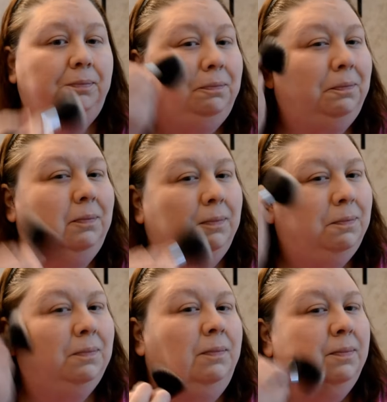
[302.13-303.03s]

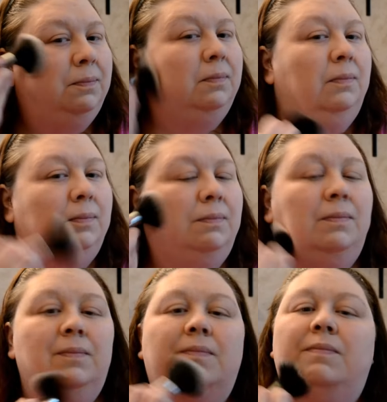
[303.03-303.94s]

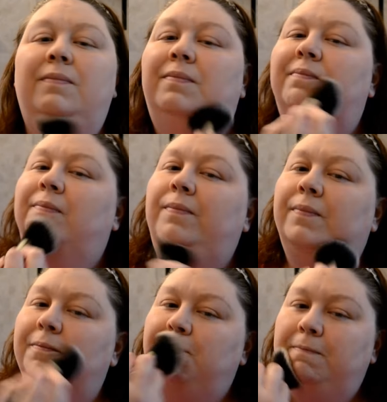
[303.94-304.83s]

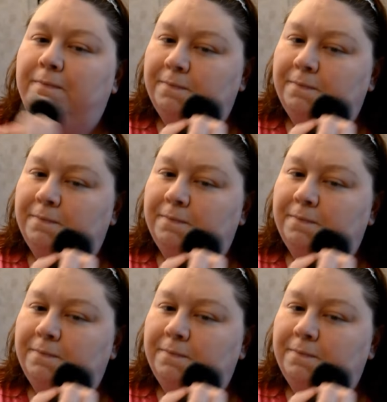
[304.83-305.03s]
(no one is talking)